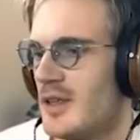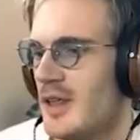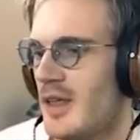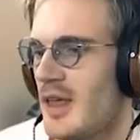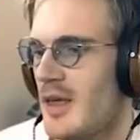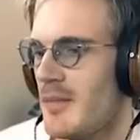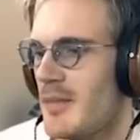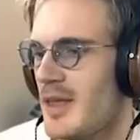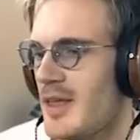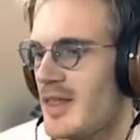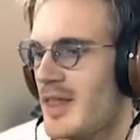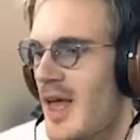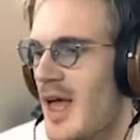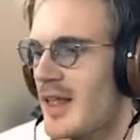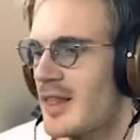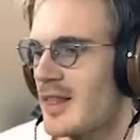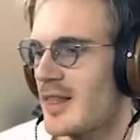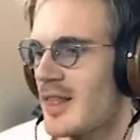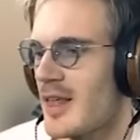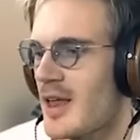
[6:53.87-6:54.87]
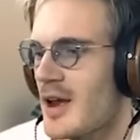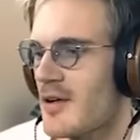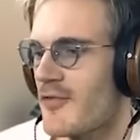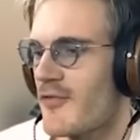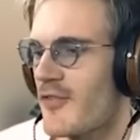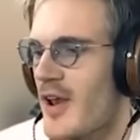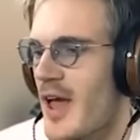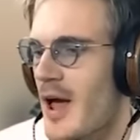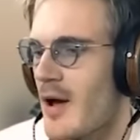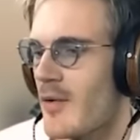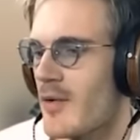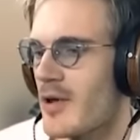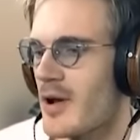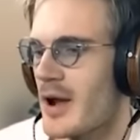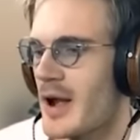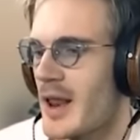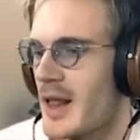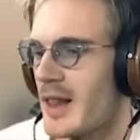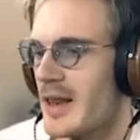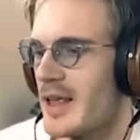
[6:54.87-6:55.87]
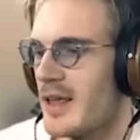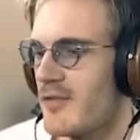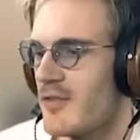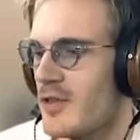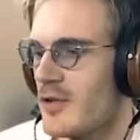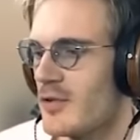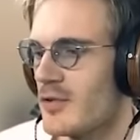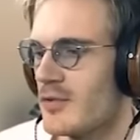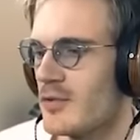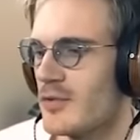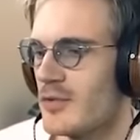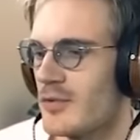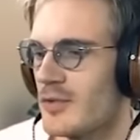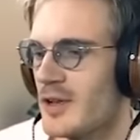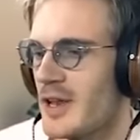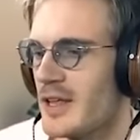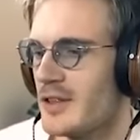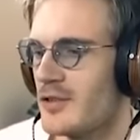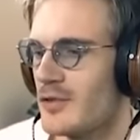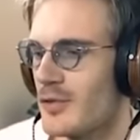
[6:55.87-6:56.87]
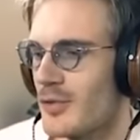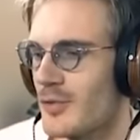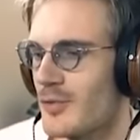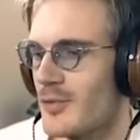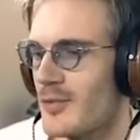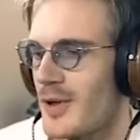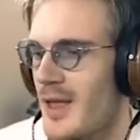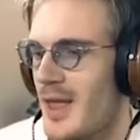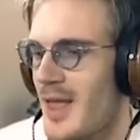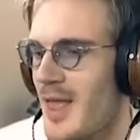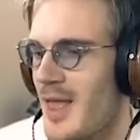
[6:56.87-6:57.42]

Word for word: Give me that there flower and I'll give you, let you through.